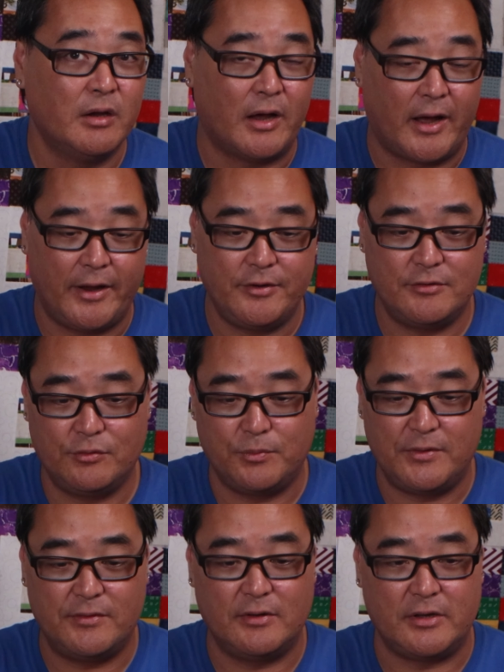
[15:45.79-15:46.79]
I just
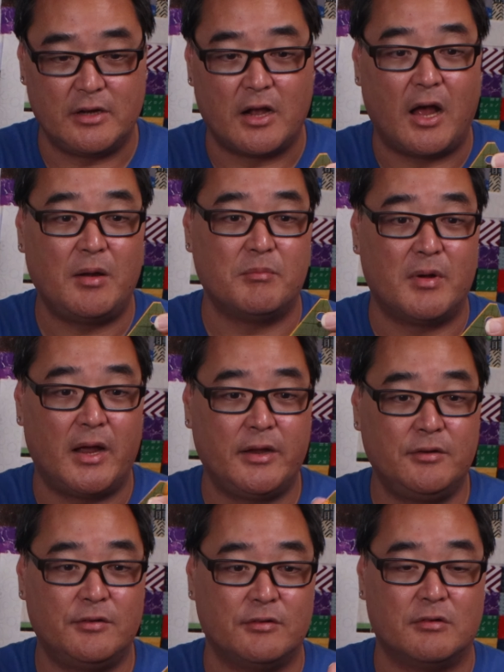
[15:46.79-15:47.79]
recently got
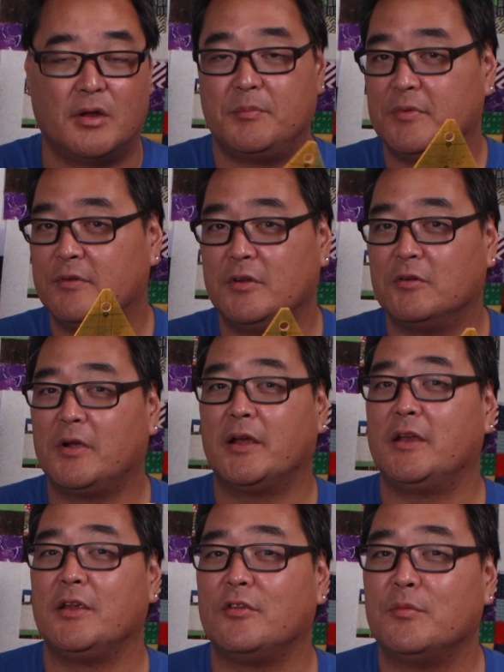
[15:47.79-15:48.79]
mine, so I'm still
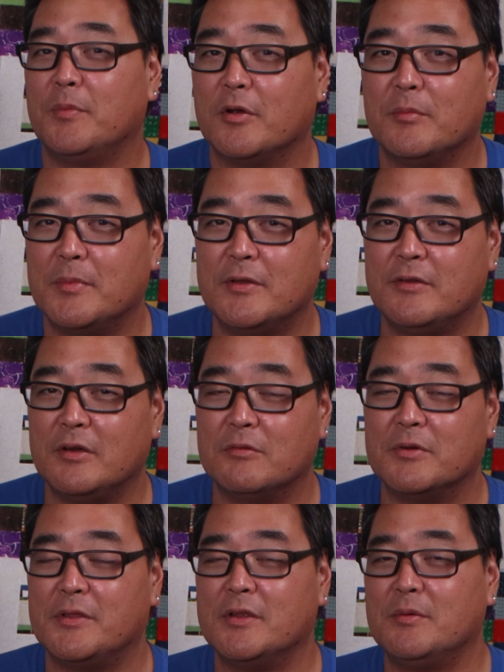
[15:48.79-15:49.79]
kind of
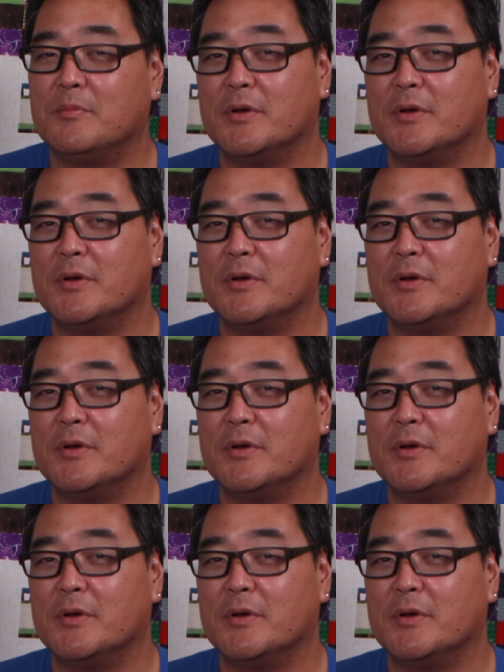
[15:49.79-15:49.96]
experimenting with it.